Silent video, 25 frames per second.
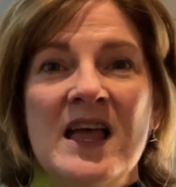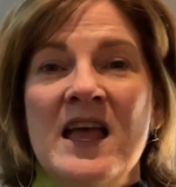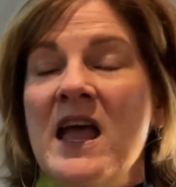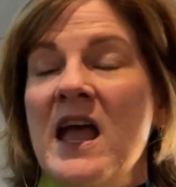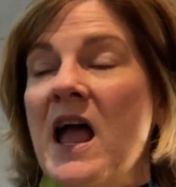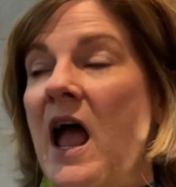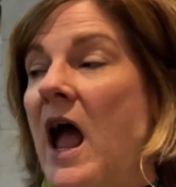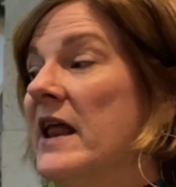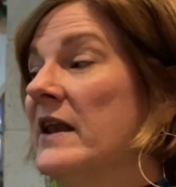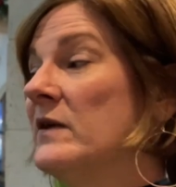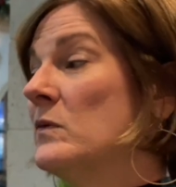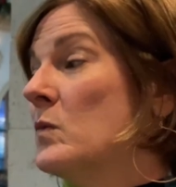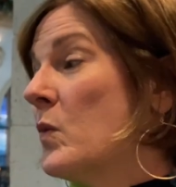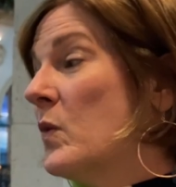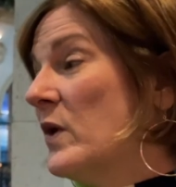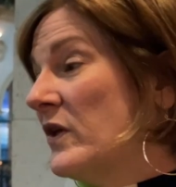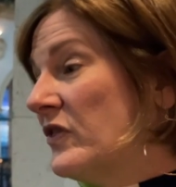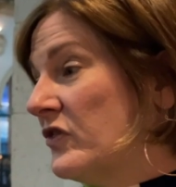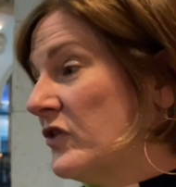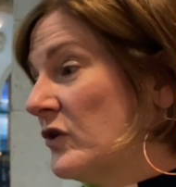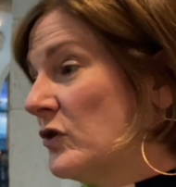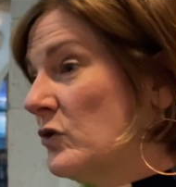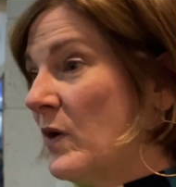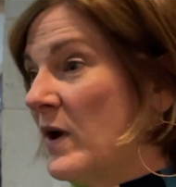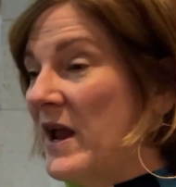and
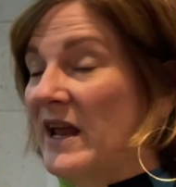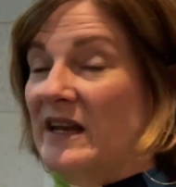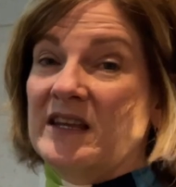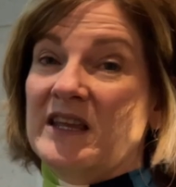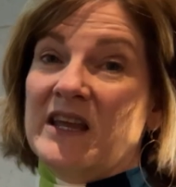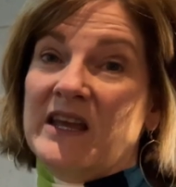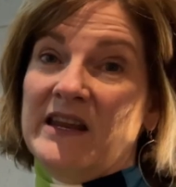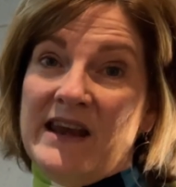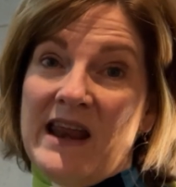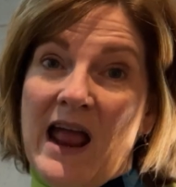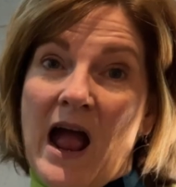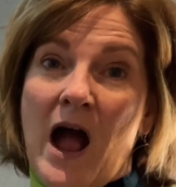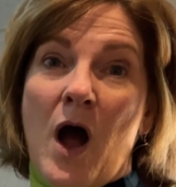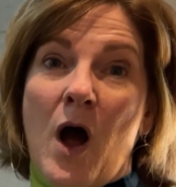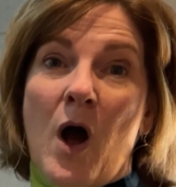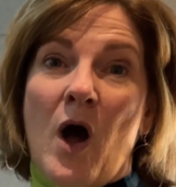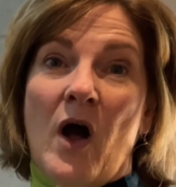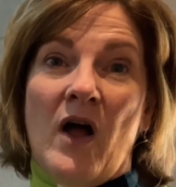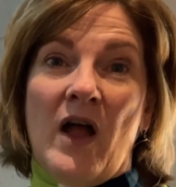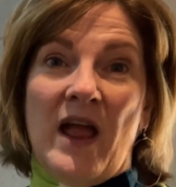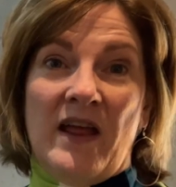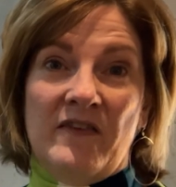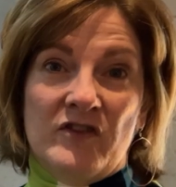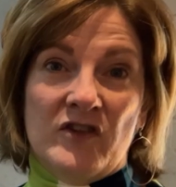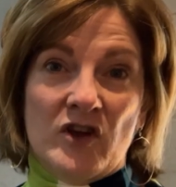with the Grand
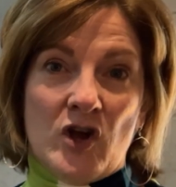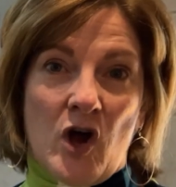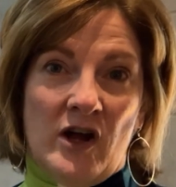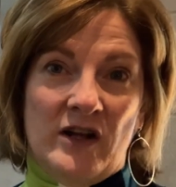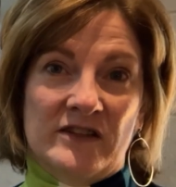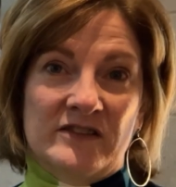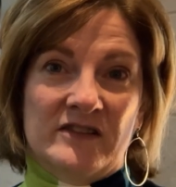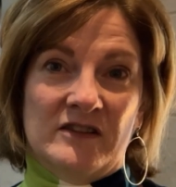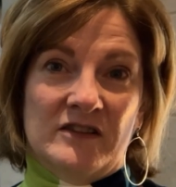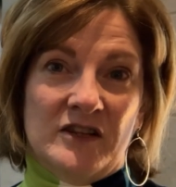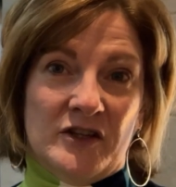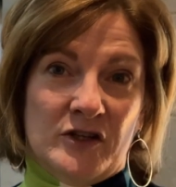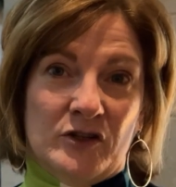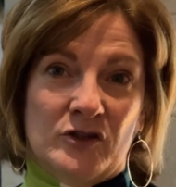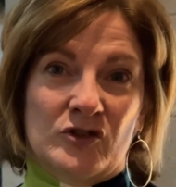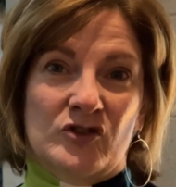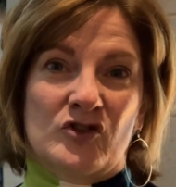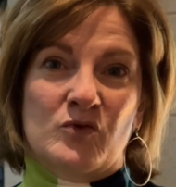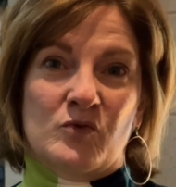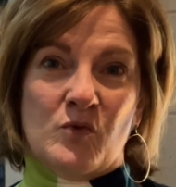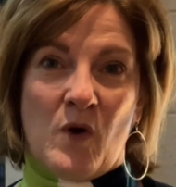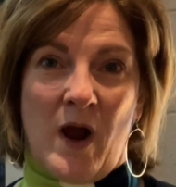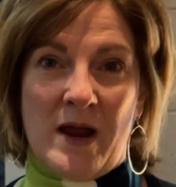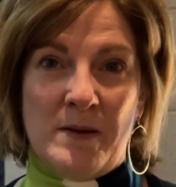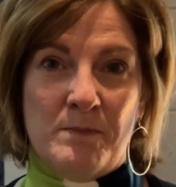Canal and the
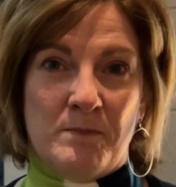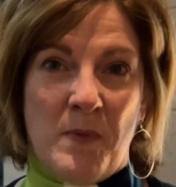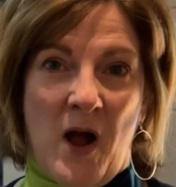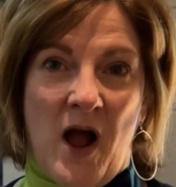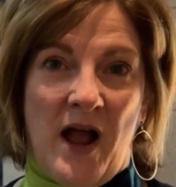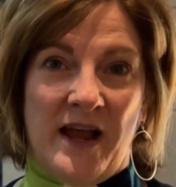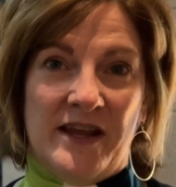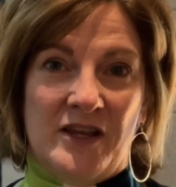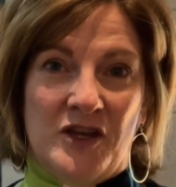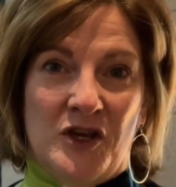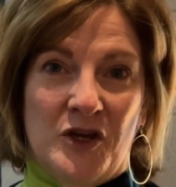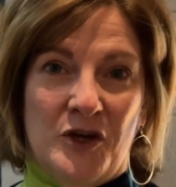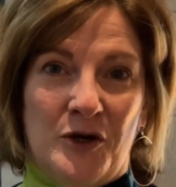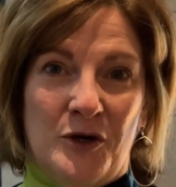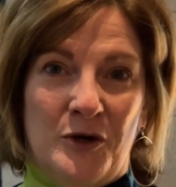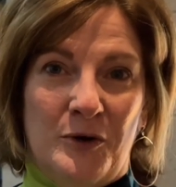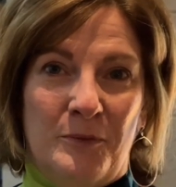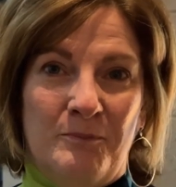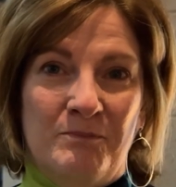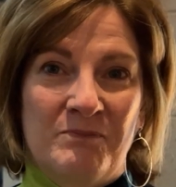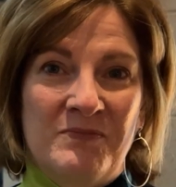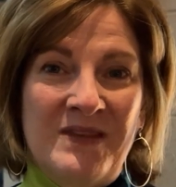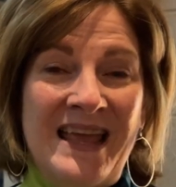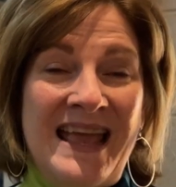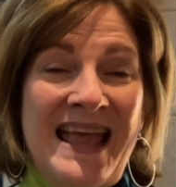gondoliers right by you.
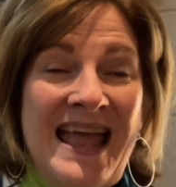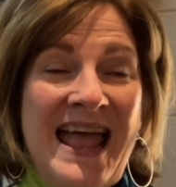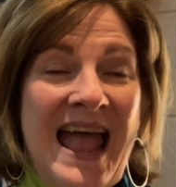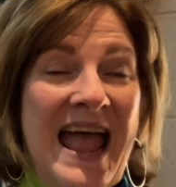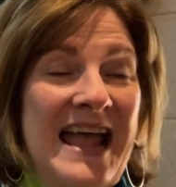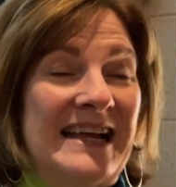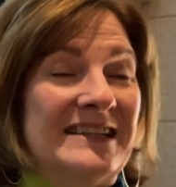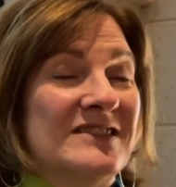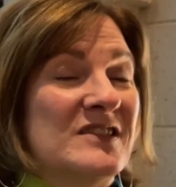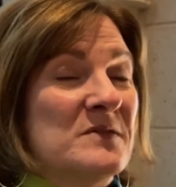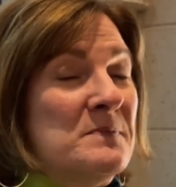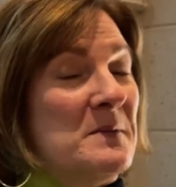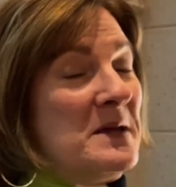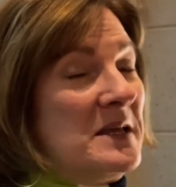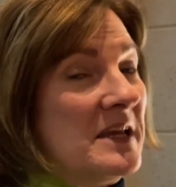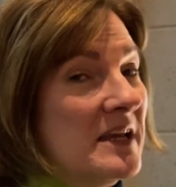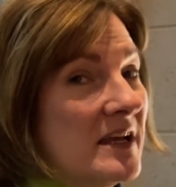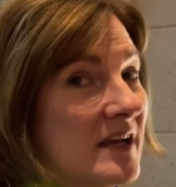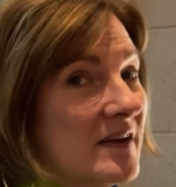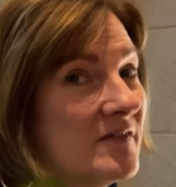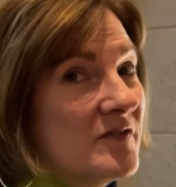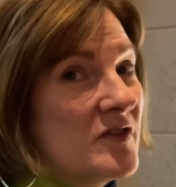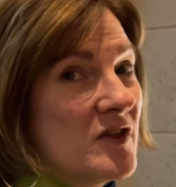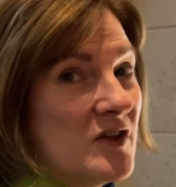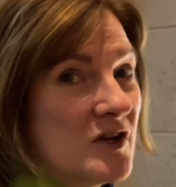And
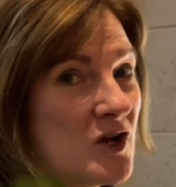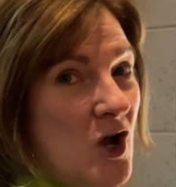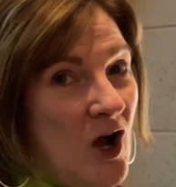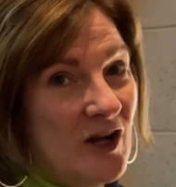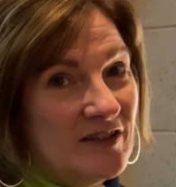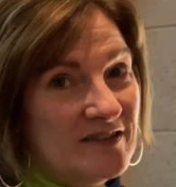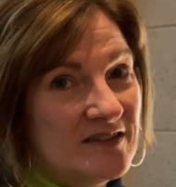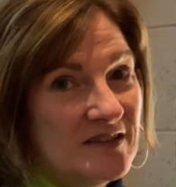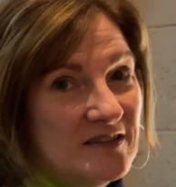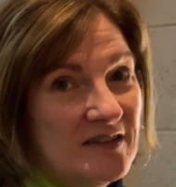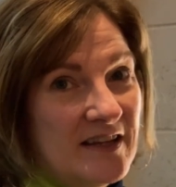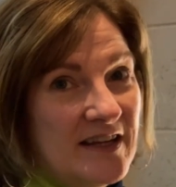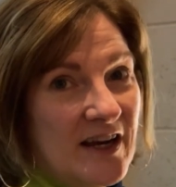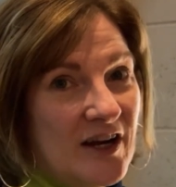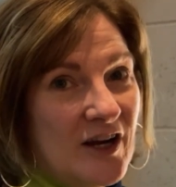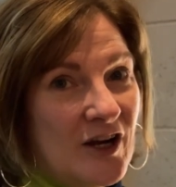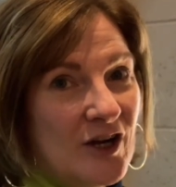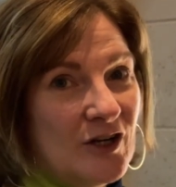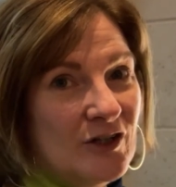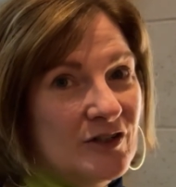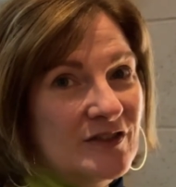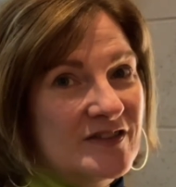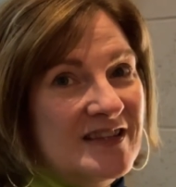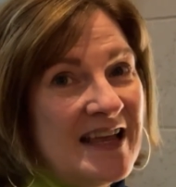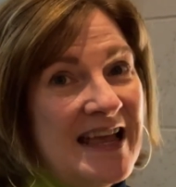speaking of the
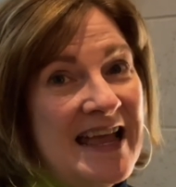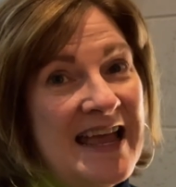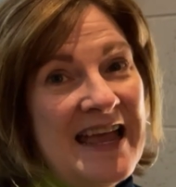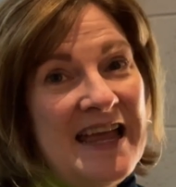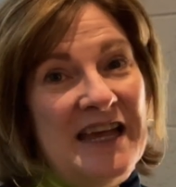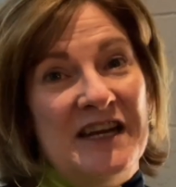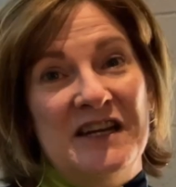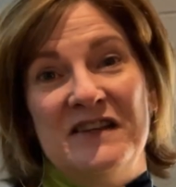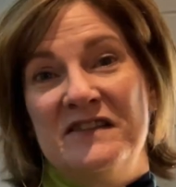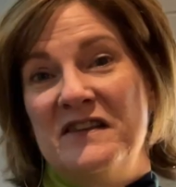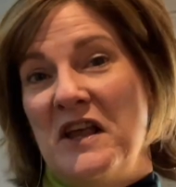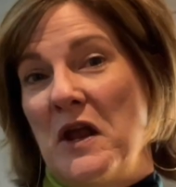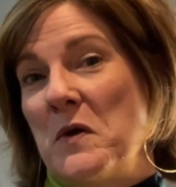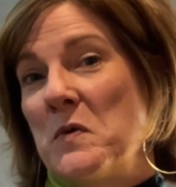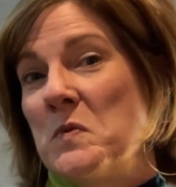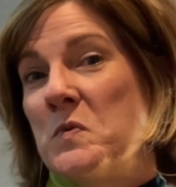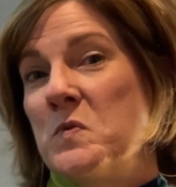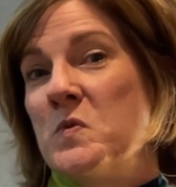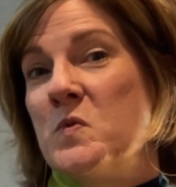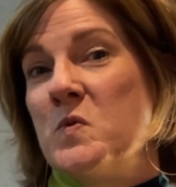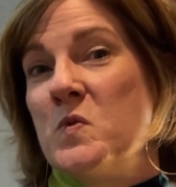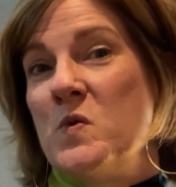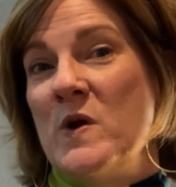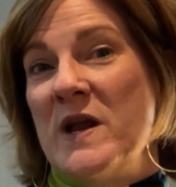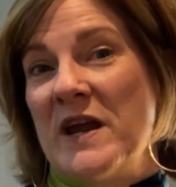gondoliers, it is a
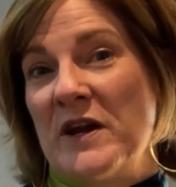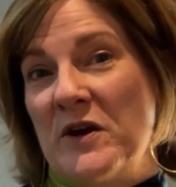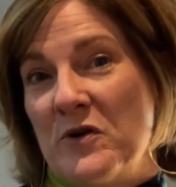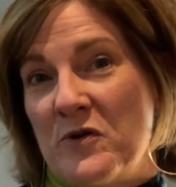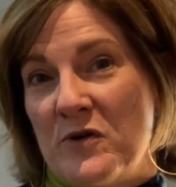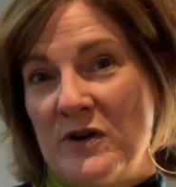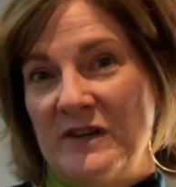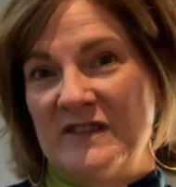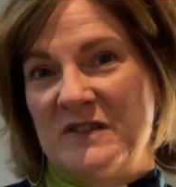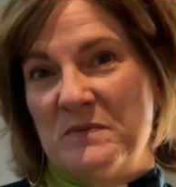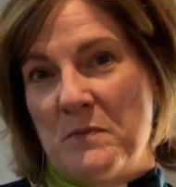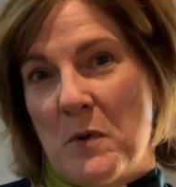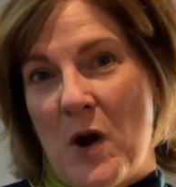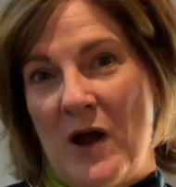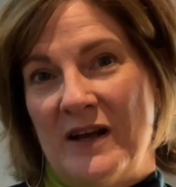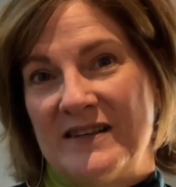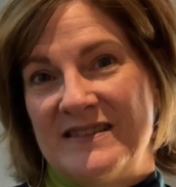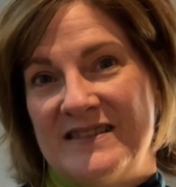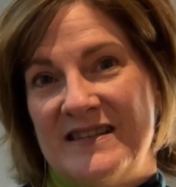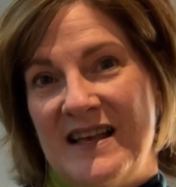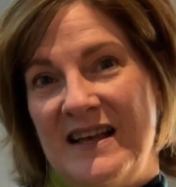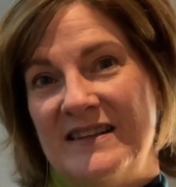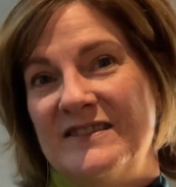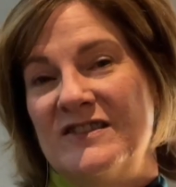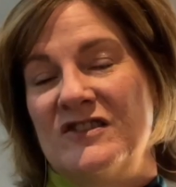rigorous
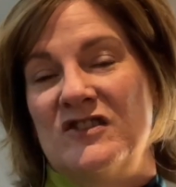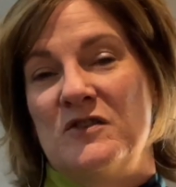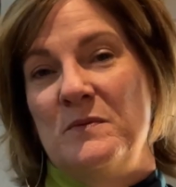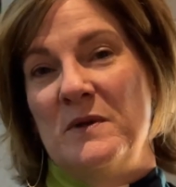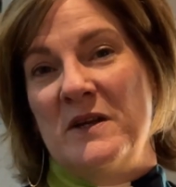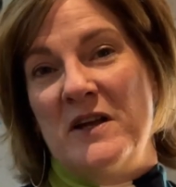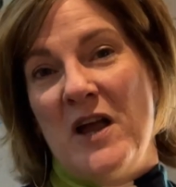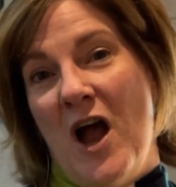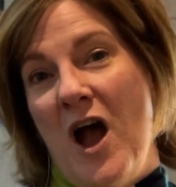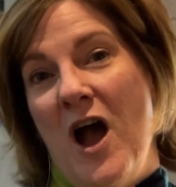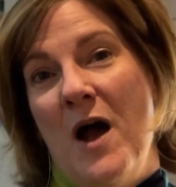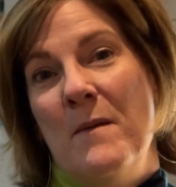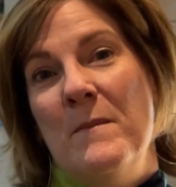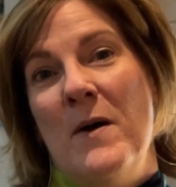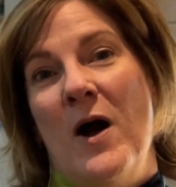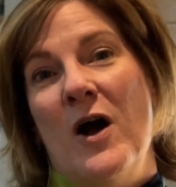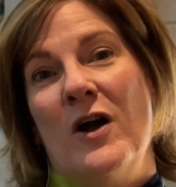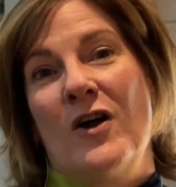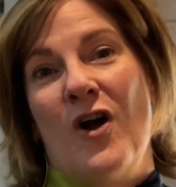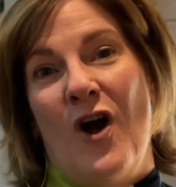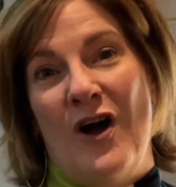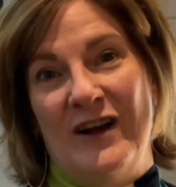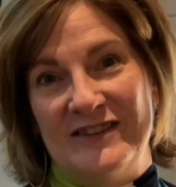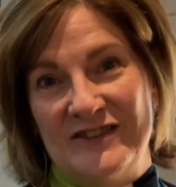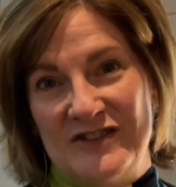process to become a
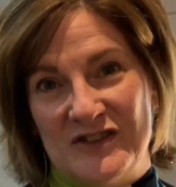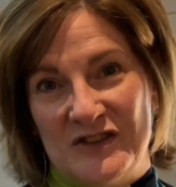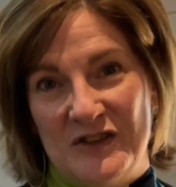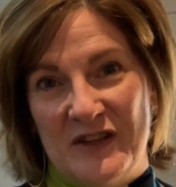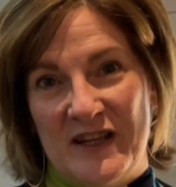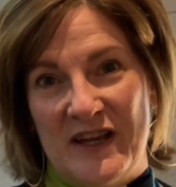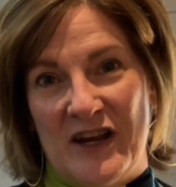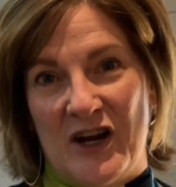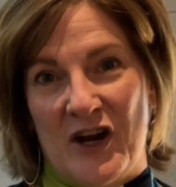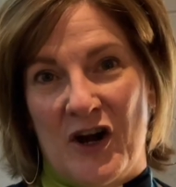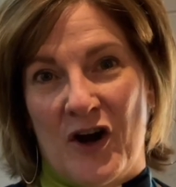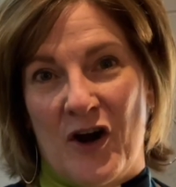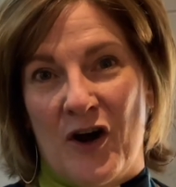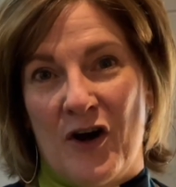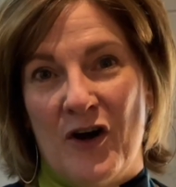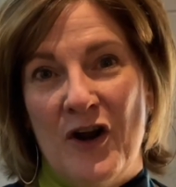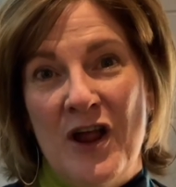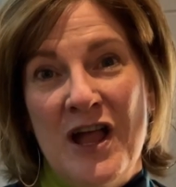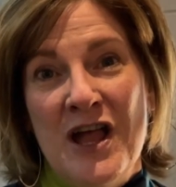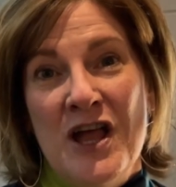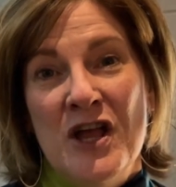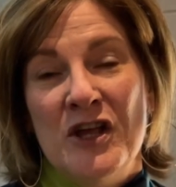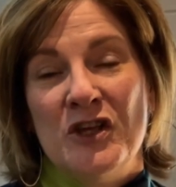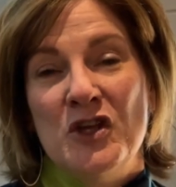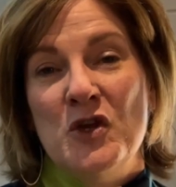gondolier.
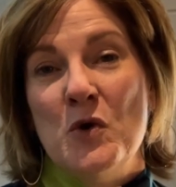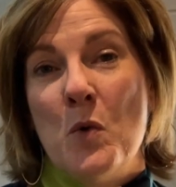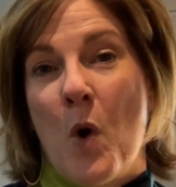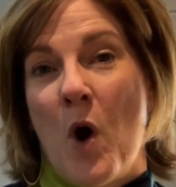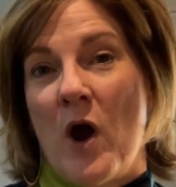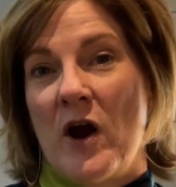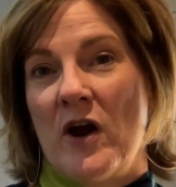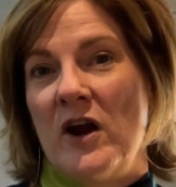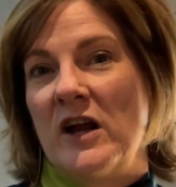You are a